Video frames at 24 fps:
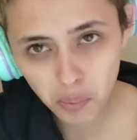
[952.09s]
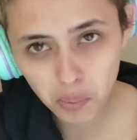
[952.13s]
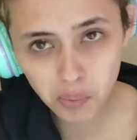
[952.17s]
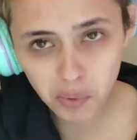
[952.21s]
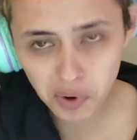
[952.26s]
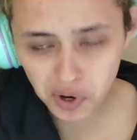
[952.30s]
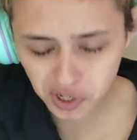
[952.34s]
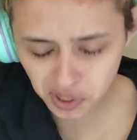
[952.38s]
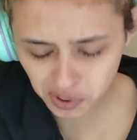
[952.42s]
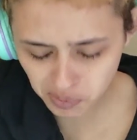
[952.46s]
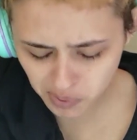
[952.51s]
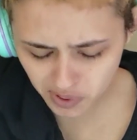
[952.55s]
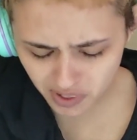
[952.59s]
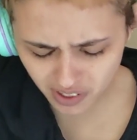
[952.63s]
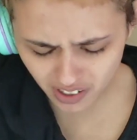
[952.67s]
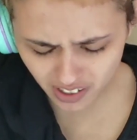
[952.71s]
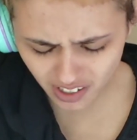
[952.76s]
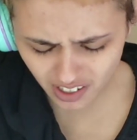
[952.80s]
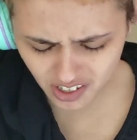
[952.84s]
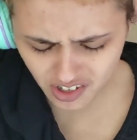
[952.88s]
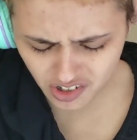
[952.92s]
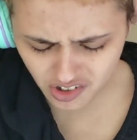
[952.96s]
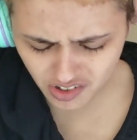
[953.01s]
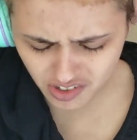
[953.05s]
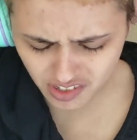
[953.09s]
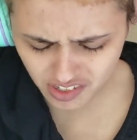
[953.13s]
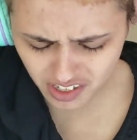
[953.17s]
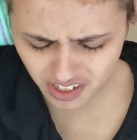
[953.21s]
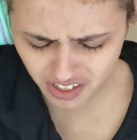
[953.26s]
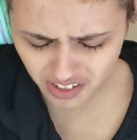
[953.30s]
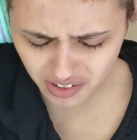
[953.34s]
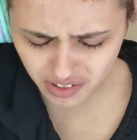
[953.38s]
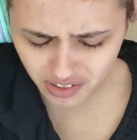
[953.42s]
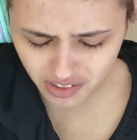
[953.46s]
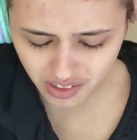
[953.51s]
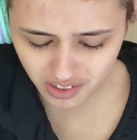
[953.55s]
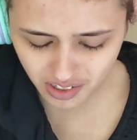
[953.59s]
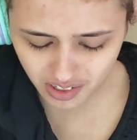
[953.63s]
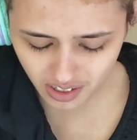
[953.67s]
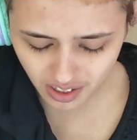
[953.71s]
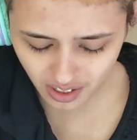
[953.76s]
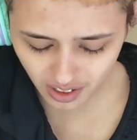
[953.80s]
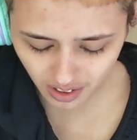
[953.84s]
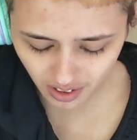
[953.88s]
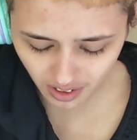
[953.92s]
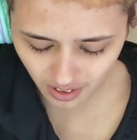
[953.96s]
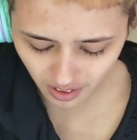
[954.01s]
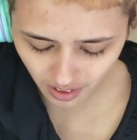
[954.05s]
more communication skills,
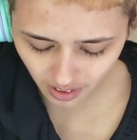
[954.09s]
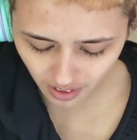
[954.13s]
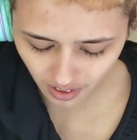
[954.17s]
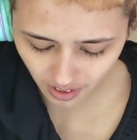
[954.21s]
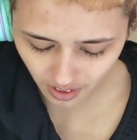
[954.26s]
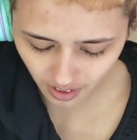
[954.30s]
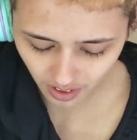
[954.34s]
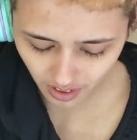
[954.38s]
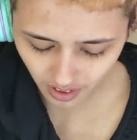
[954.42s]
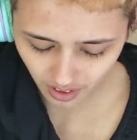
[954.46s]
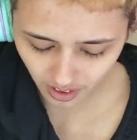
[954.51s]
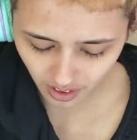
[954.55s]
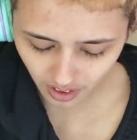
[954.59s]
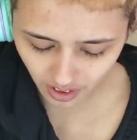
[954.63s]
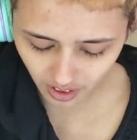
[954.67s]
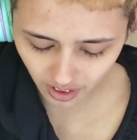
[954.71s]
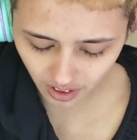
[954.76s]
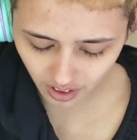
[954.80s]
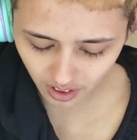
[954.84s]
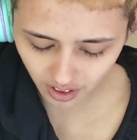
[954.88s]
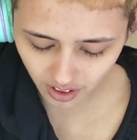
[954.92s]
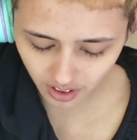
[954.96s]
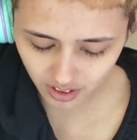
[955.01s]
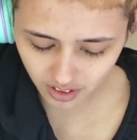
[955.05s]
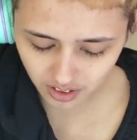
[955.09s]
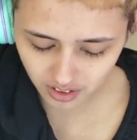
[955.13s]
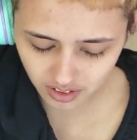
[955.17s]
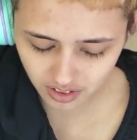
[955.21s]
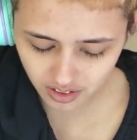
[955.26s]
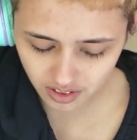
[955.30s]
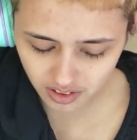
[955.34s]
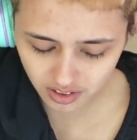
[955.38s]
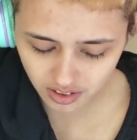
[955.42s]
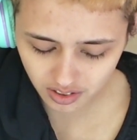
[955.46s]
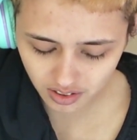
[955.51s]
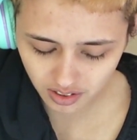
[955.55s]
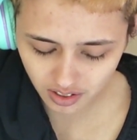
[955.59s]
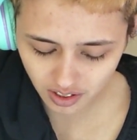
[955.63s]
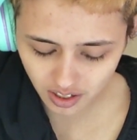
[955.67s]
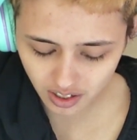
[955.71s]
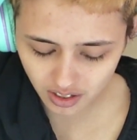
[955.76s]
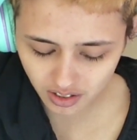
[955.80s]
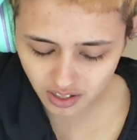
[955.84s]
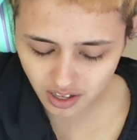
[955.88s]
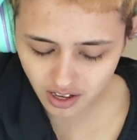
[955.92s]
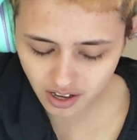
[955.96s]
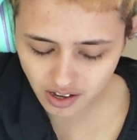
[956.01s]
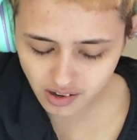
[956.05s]
and
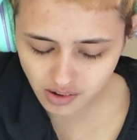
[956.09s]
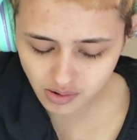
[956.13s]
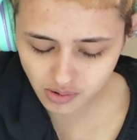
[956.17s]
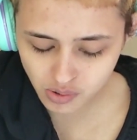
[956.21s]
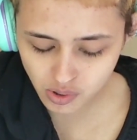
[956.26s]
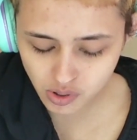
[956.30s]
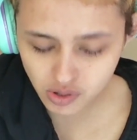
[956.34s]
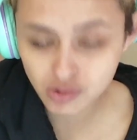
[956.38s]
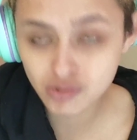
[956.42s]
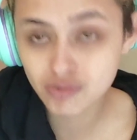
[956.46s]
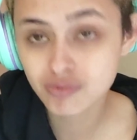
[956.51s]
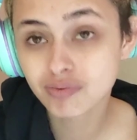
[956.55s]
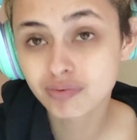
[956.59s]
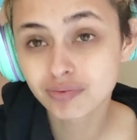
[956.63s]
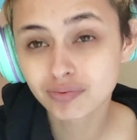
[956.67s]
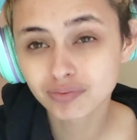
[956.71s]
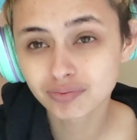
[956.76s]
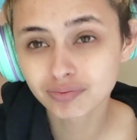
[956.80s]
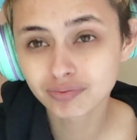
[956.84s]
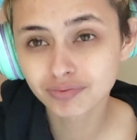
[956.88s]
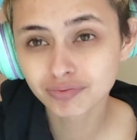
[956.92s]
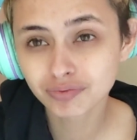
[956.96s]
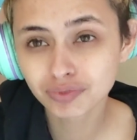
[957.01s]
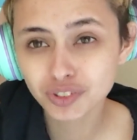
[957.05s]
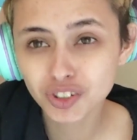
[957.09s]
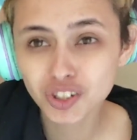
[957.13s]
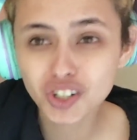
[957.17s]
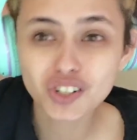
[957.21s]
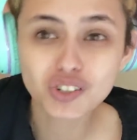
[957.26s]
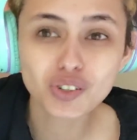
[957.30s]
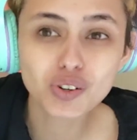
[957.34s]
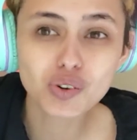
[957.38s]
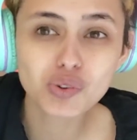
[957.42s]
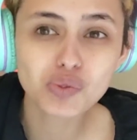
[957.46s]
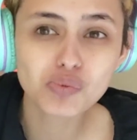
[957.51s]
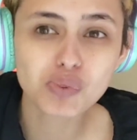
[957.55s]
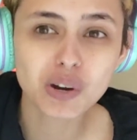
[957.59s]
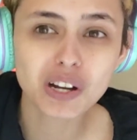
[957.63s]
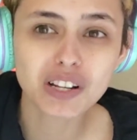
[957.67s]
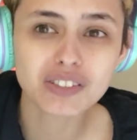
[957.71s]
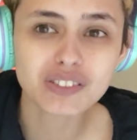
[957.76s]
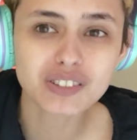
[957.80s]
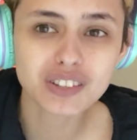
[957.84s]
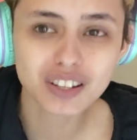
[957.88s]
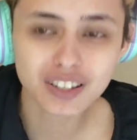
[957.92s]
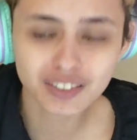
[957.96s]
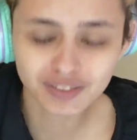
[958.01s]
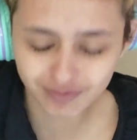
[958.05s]
allows for a growth
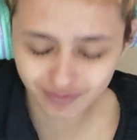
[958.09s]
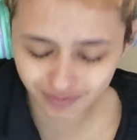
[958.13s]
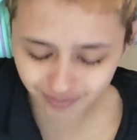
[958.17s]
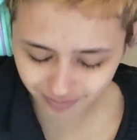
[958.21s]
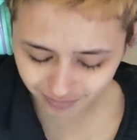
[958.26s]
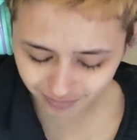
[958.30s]
mindset.